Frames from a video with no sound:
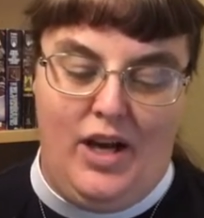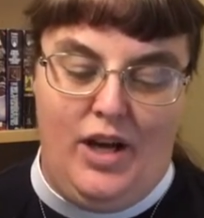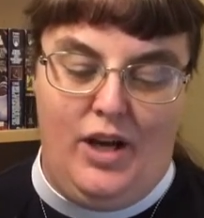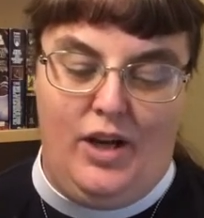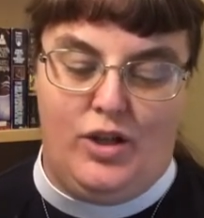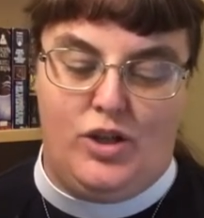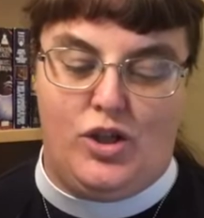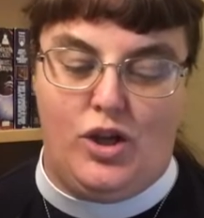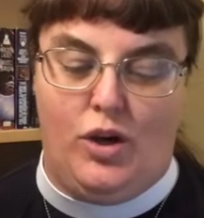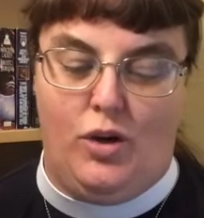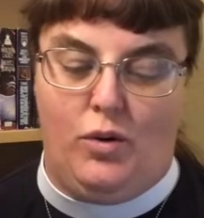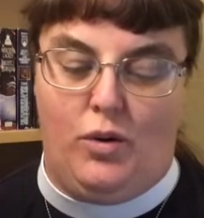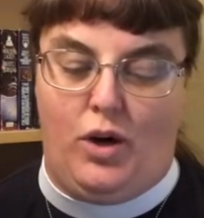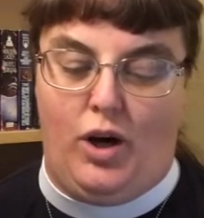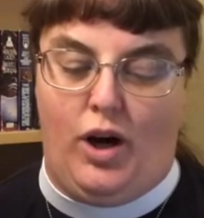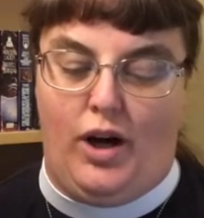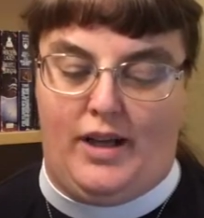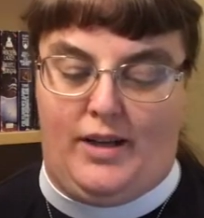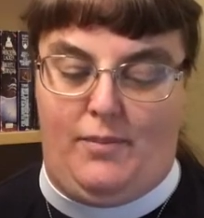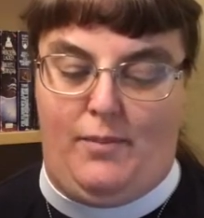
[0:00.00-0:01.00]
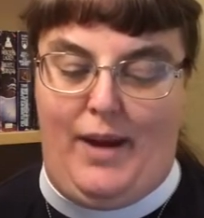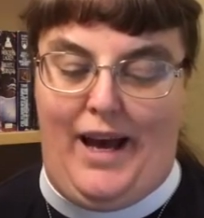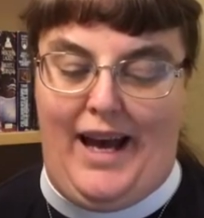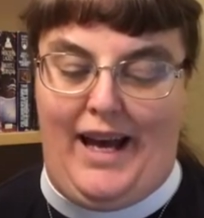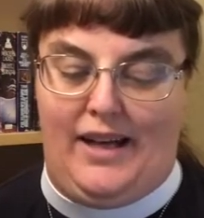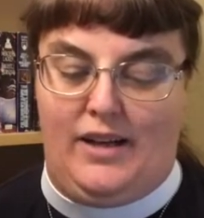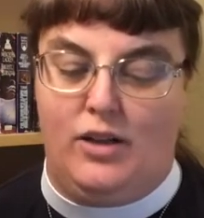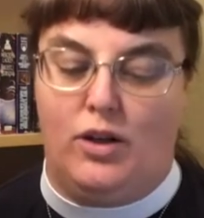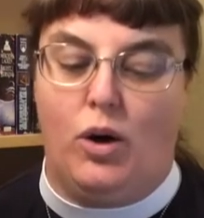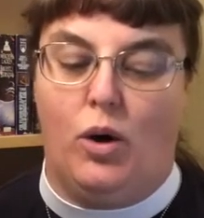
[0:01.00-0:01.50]
Jo caught a
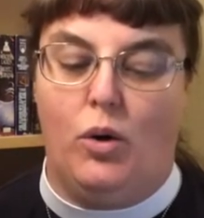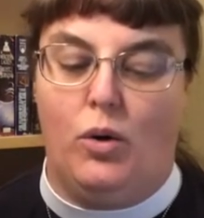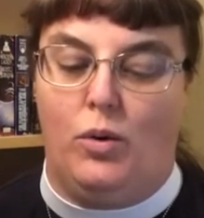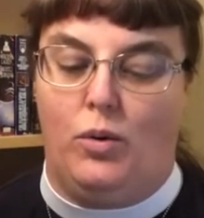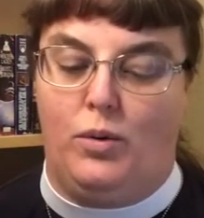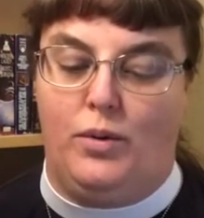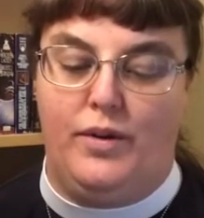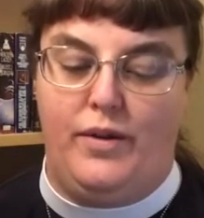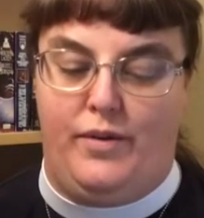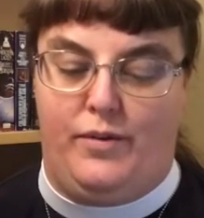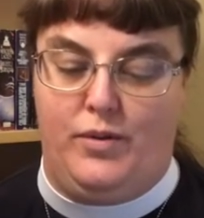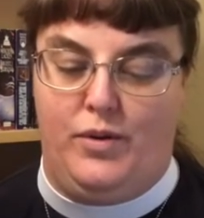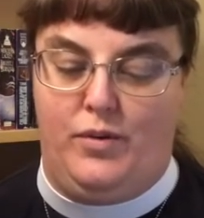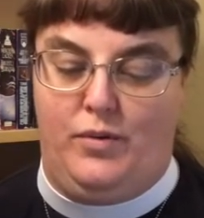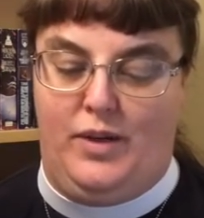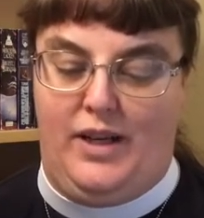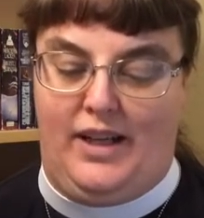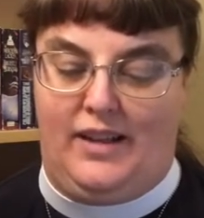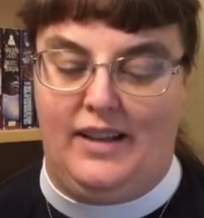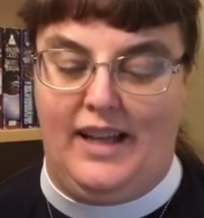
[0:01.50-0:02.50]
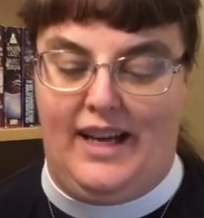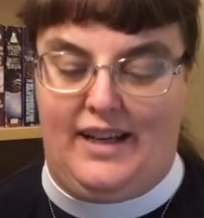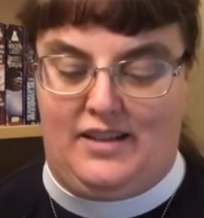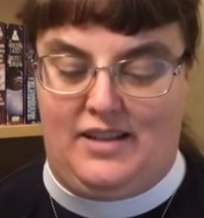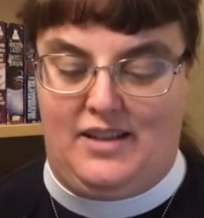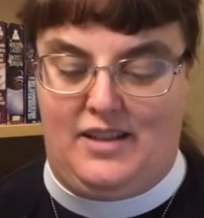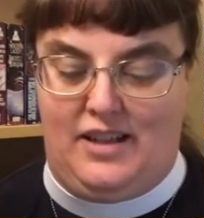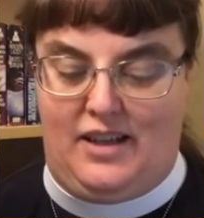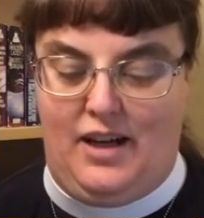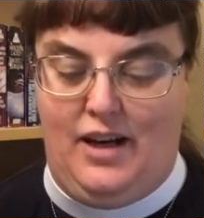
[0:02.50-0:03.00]
bad cold through neglect
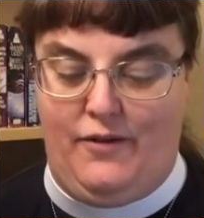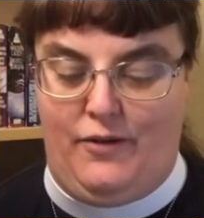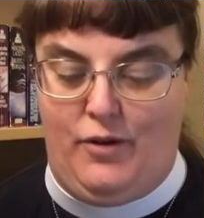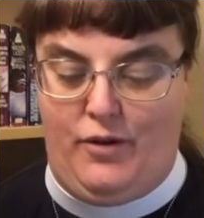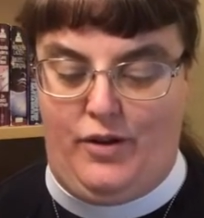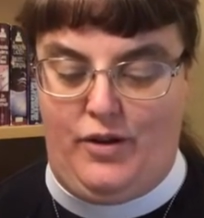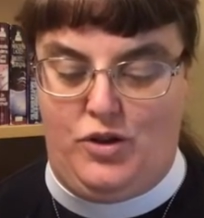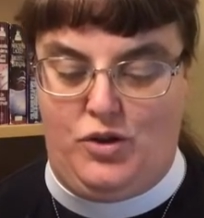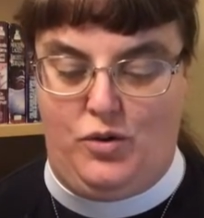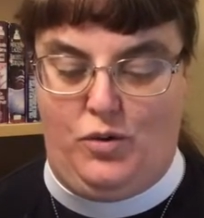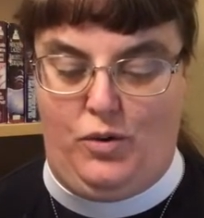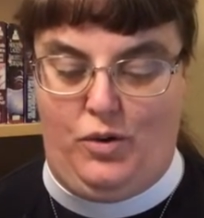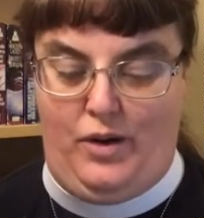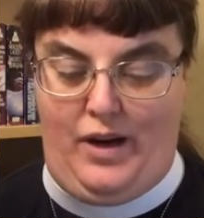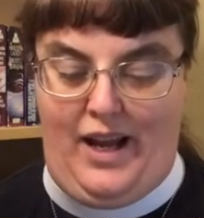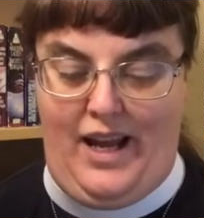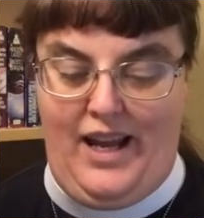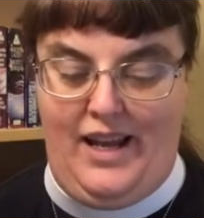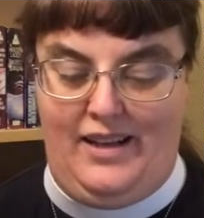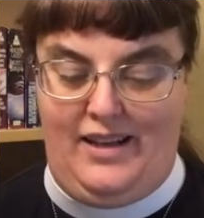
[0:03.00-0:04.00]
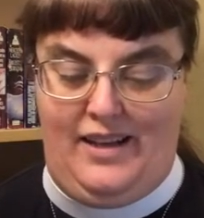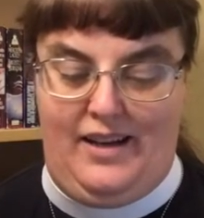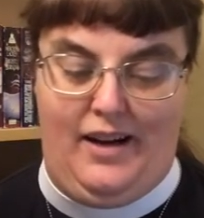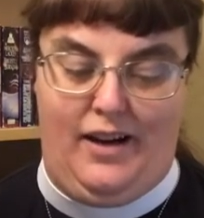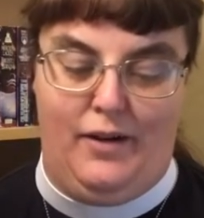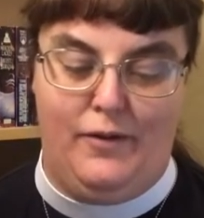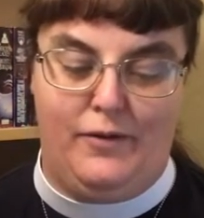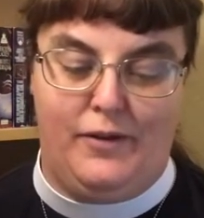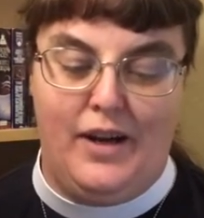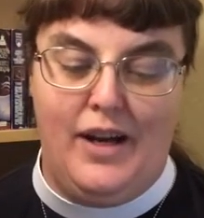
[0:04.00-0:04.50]
to cover the shorn head
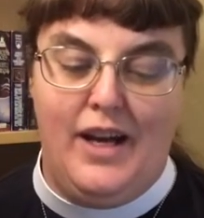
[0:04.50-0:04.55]
enough,